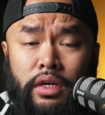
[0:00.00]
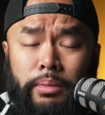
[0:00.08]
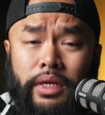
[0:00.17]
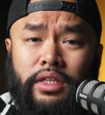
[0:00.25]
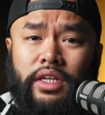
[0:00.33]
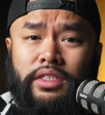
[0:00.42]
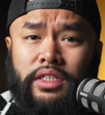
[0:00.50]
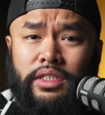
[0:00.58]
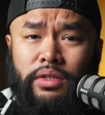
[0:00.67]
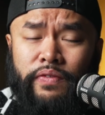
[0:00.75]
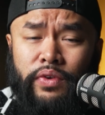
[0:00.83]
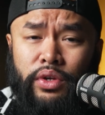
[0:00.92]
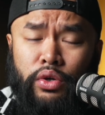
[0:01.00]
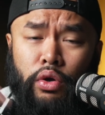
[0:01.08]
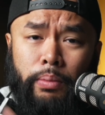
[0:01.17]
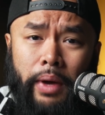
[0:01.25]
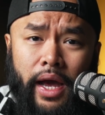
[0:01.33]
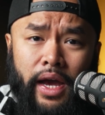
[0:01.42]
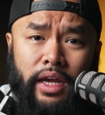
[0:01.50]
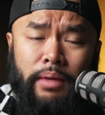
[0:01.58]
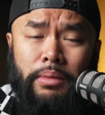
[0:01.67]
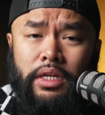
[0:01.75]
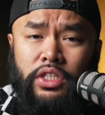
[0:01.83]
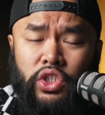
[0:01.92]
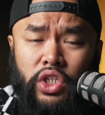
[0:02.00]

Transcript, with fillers: It'll make things easier for you to go back and make the